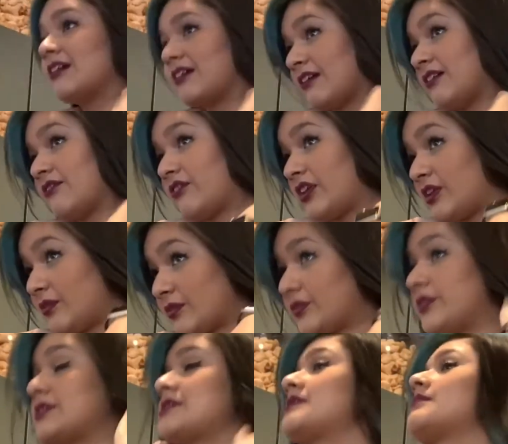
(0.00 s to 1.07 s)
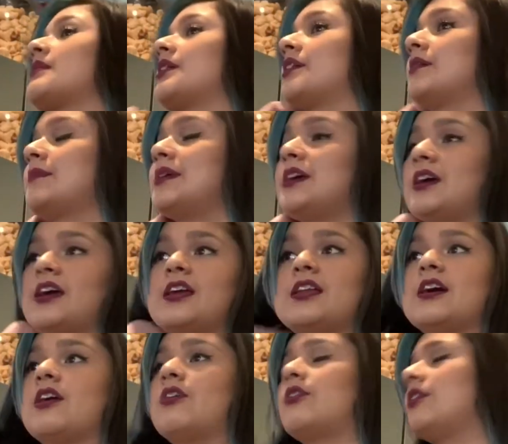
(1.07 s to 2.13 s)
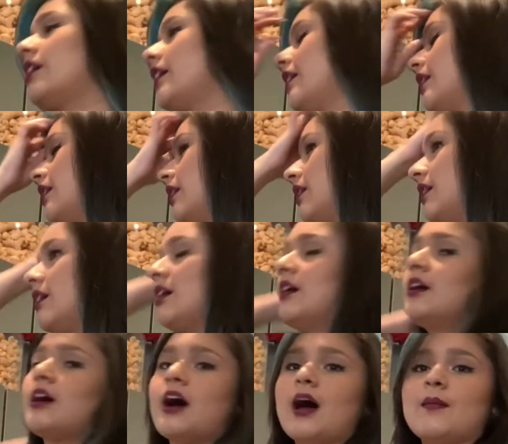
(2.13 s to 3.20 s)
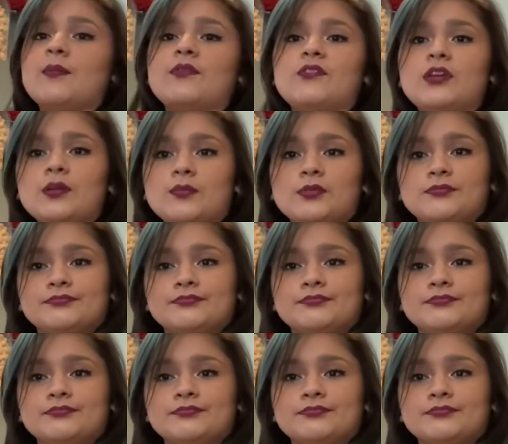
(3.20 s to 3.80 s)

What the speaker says: If anyone wants to marry me, hey now Horn, I'm available.